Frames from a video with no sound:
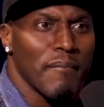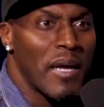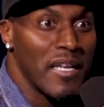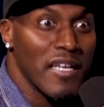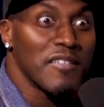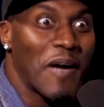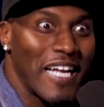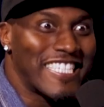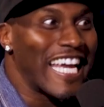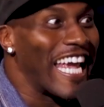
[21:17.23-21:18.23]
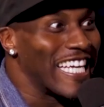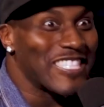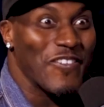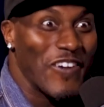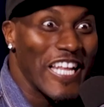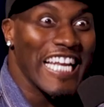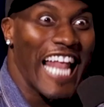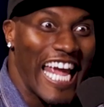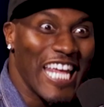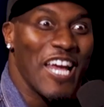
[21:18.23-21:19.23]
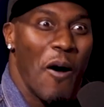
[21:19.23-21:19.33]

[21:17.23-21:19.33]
man, this my chance to really, like,